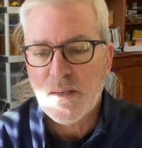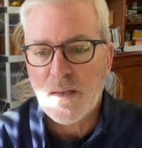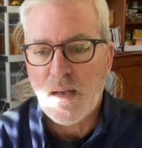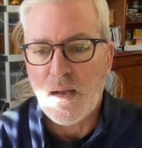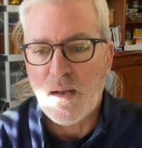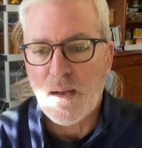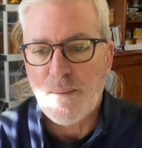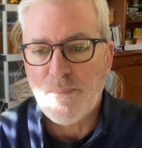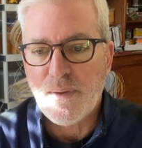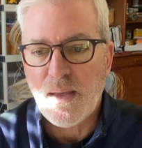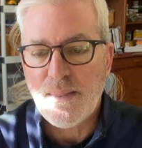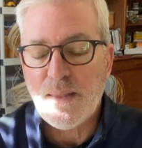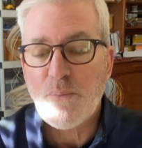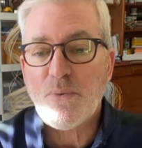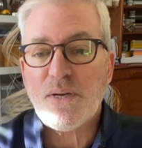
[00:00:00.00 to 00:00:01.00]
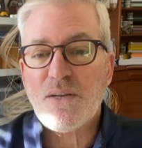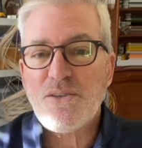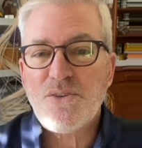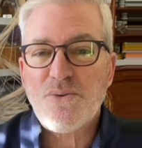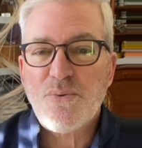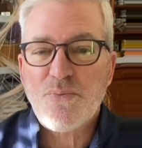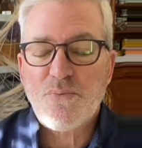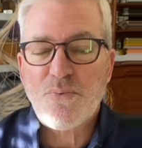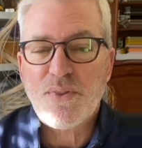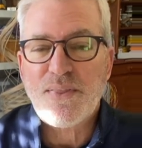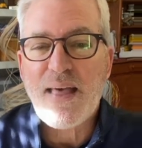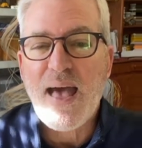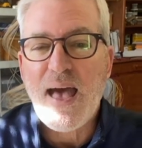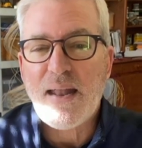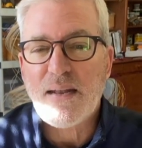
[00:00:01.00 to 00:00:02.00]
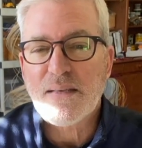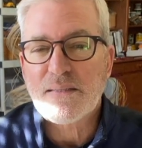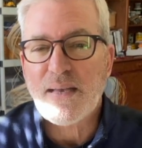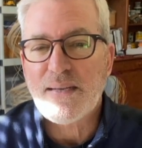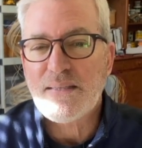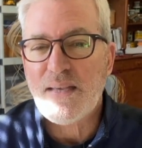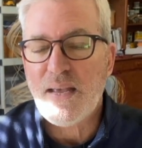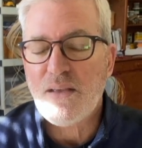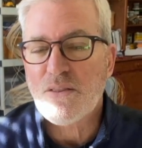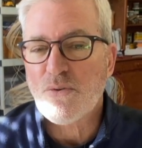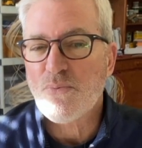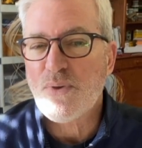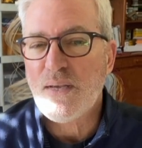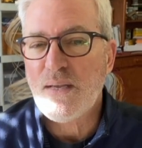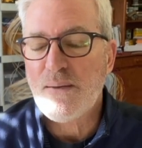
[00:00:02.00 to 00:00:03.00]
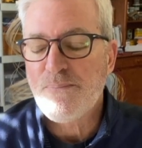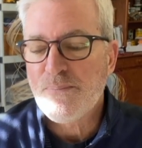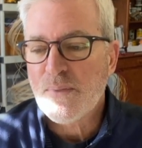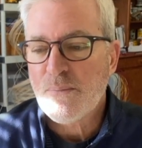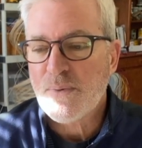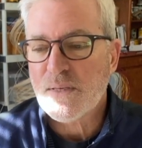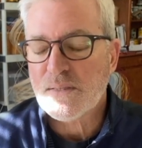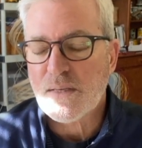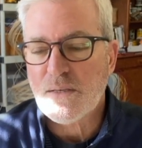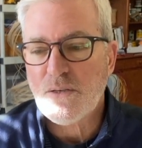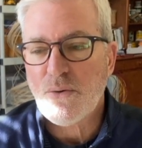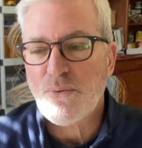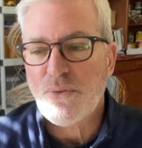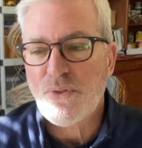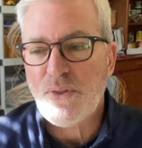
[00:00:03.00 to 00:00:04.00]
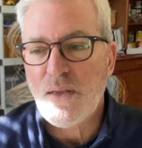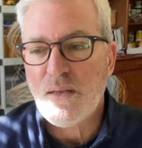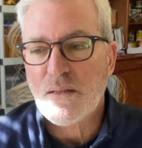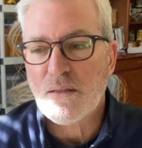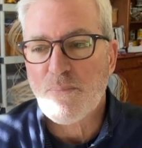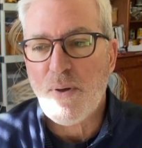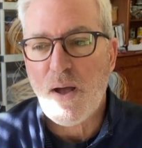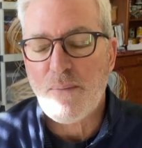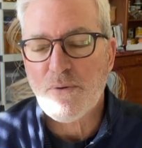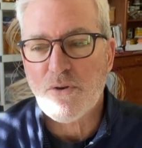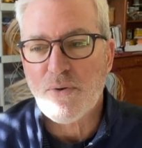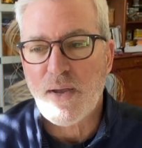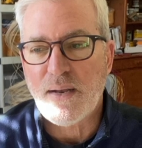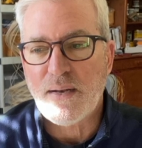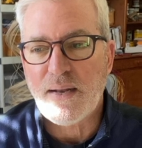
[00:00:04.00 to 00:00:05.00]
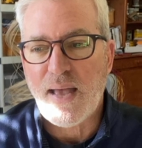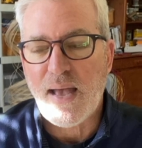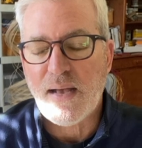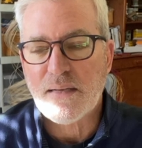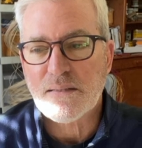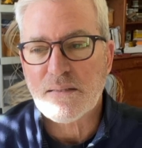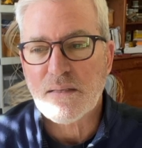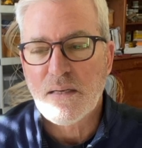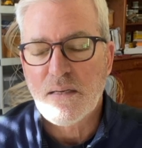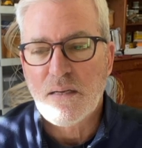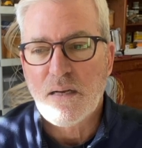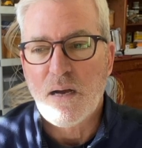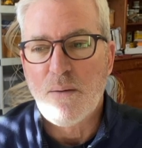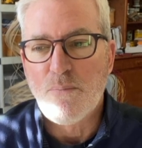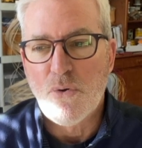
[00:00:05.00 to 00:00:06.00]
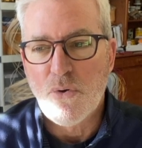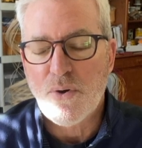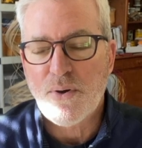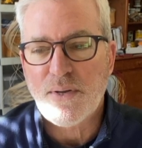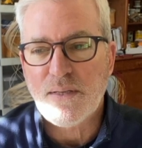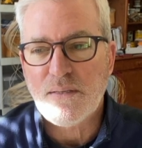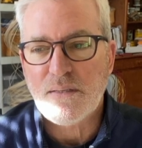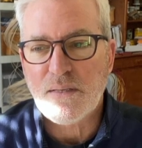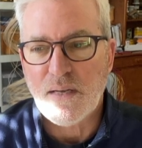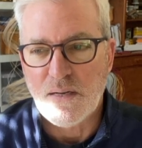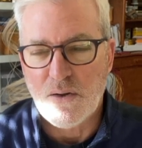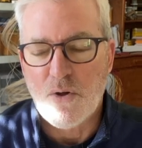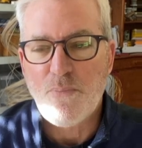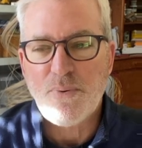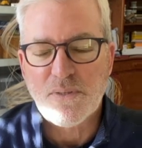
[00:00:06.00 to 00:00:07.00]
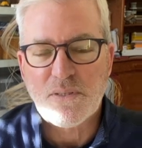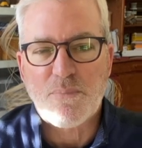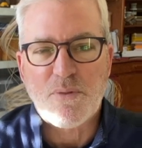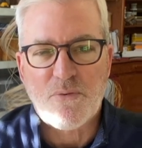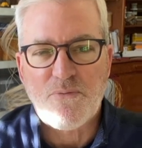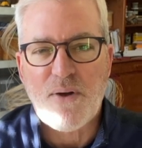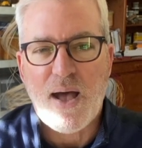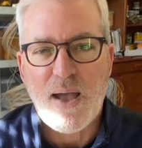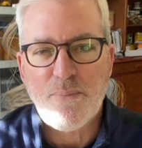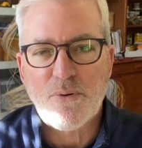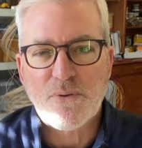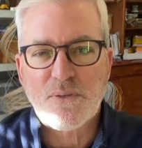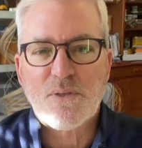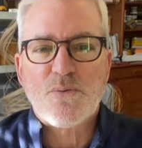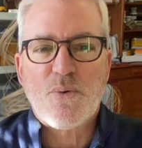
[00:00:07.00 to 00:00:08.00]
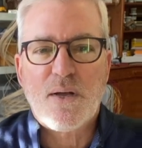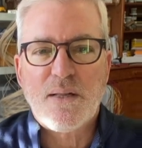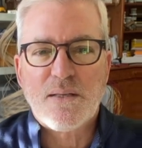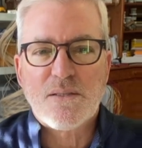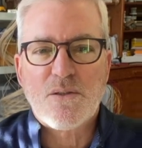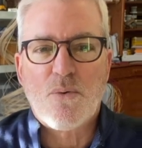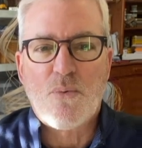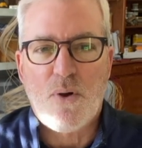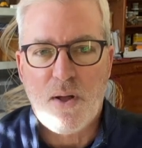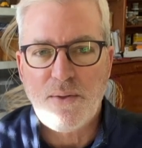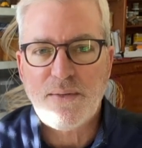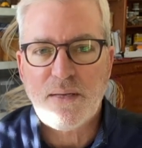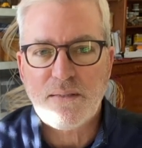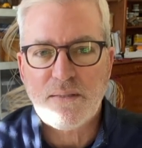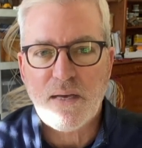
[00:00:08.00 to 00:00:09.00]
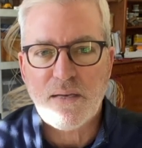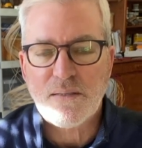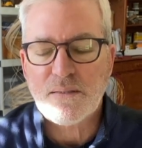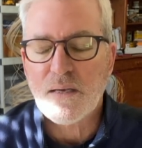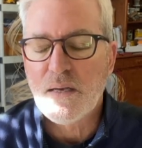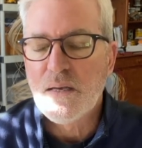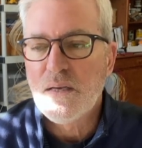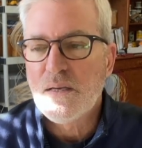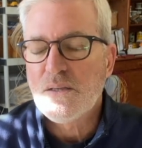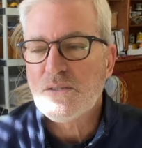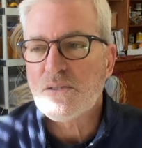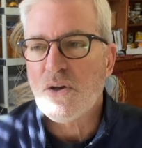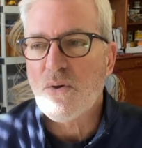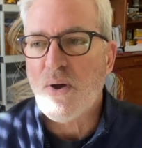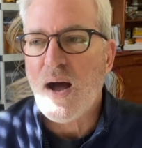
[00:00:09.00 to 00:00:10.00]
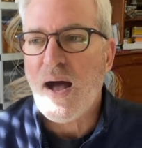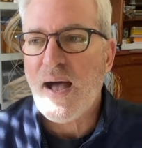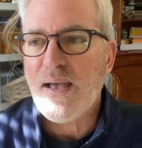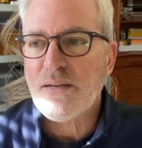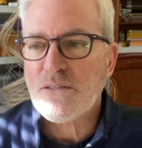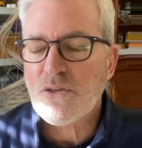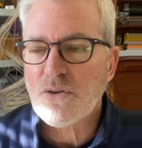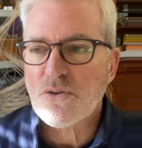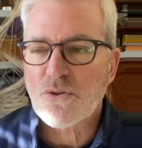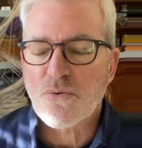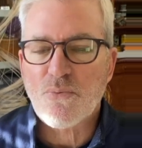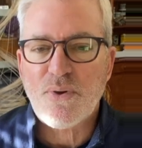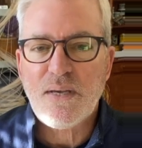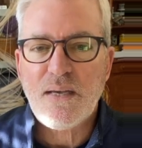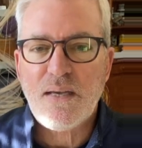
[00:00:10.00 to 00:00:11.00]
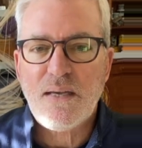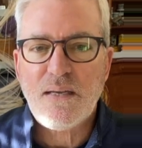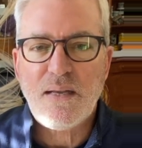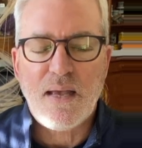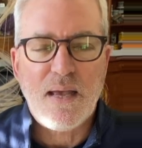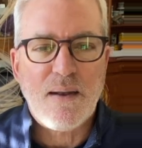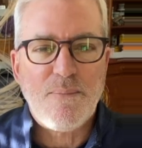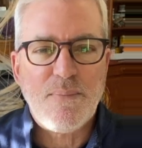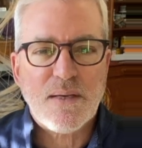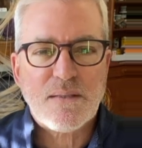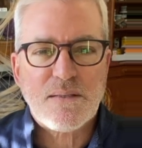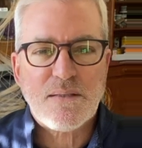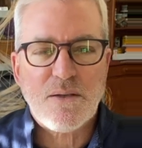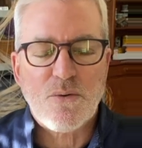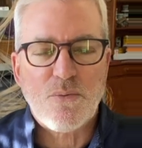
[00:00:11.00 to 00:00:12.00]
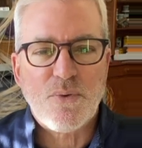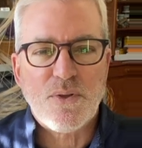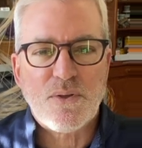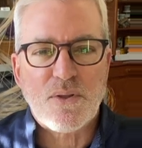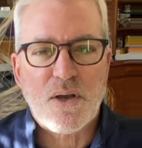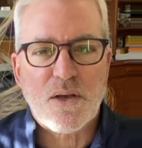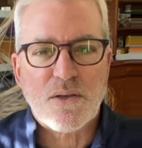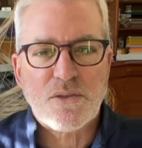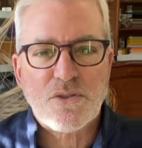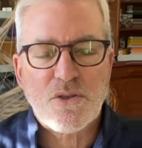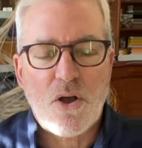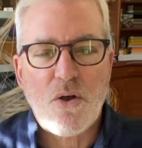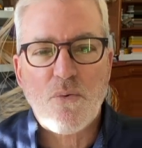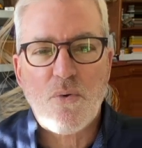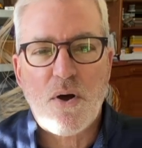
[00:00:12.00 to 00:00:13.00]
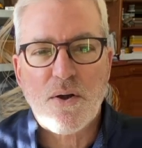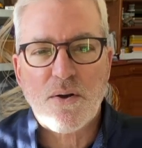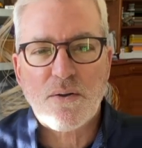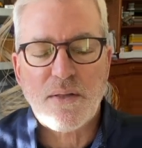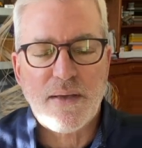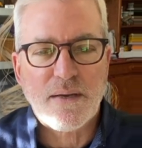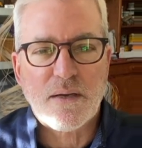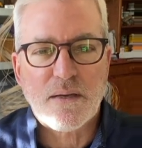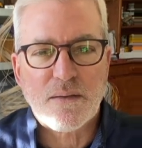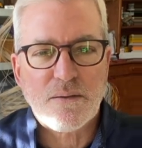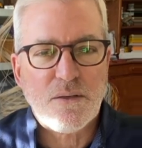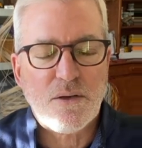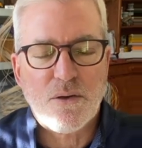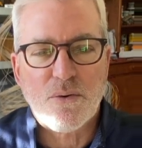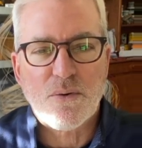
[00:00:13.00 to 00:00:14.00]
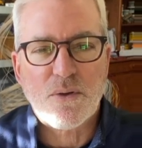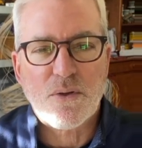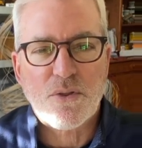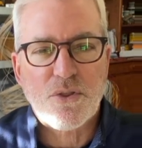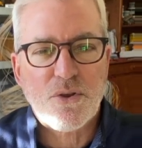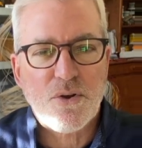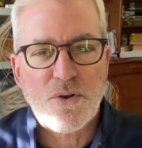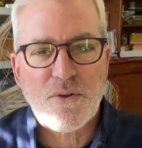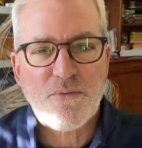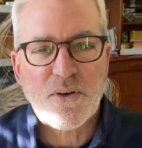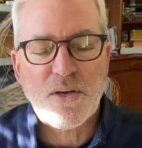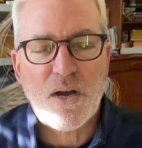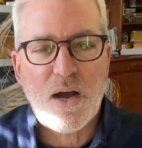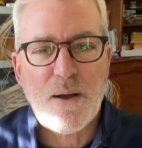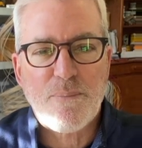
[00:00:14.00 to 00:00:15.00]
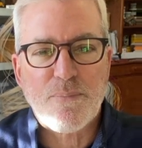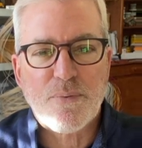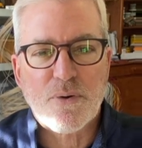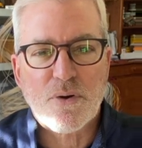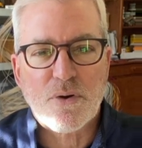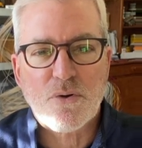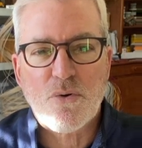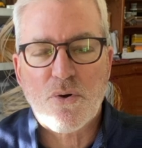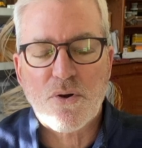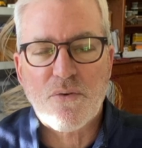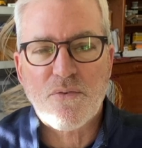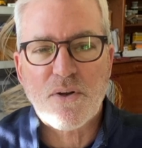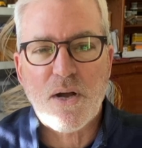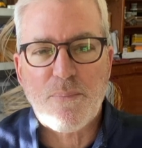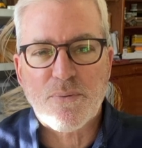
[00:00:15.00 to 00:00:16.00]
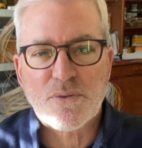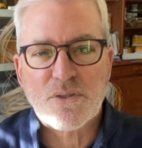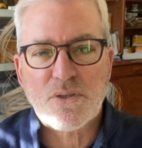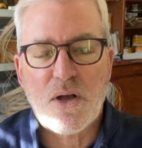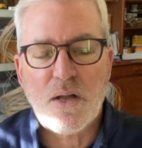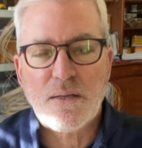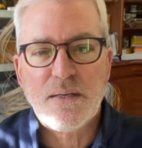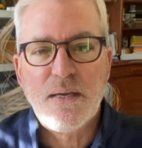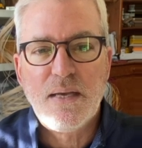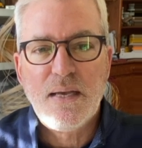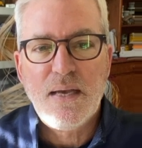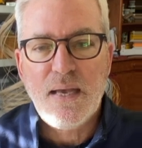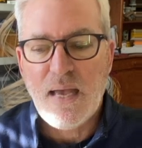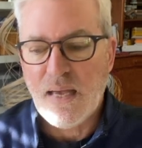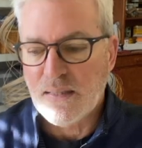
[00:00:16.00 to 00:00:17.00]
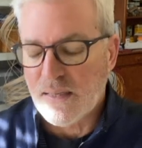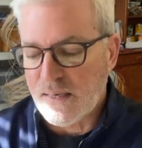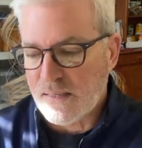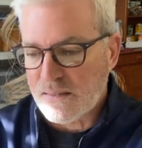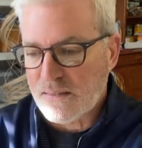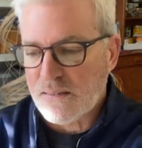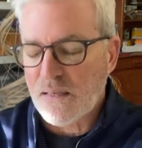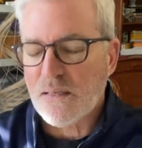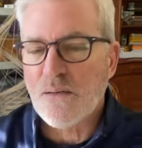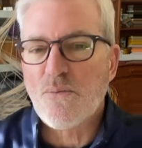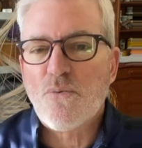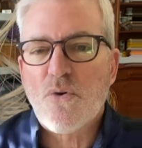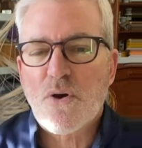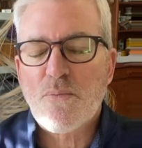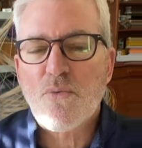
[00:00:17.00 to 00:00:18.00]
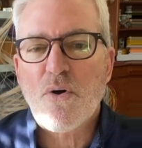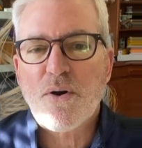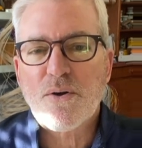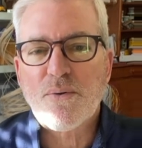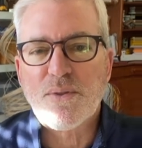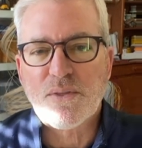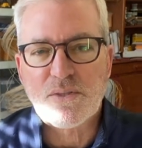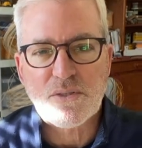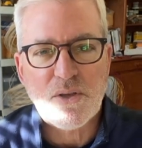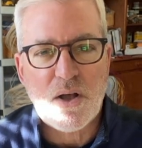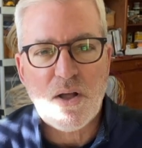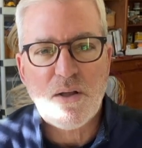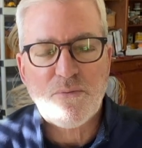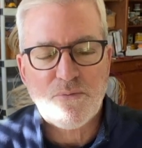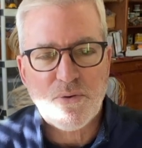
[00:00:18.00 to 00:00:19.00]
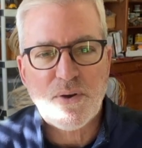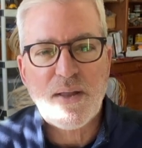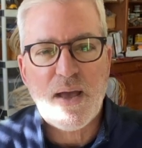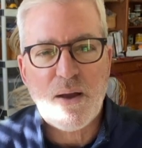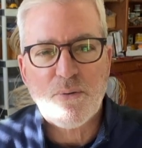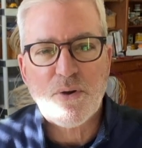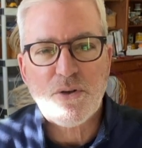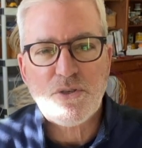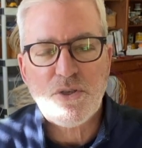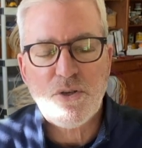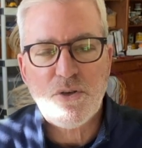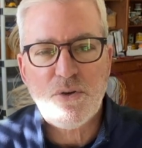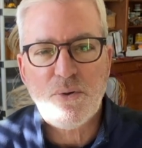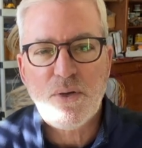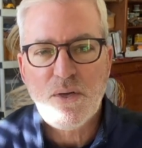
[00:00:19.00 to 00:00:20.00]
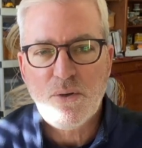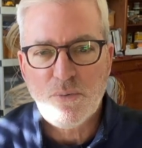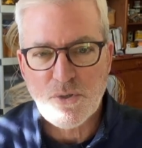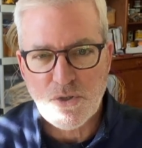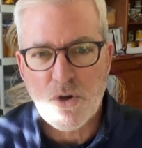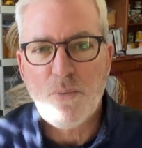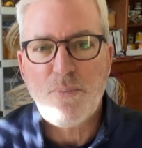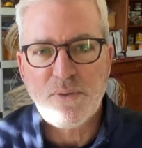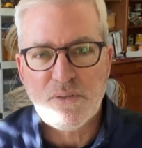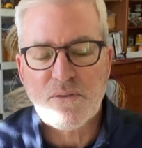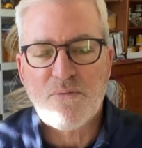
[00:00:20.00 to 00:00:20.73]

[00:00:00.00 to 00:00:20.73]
And then what I do with that is I take the reed, because I don't think the pomegranate has a mordant and it opens up the fibers as well as the walnut does. So I took the reed and mixed it with salt water, like a third of a cup or a quarter of a cup of salt, and let it sit in warm water in the salt for an hour or two, which opens the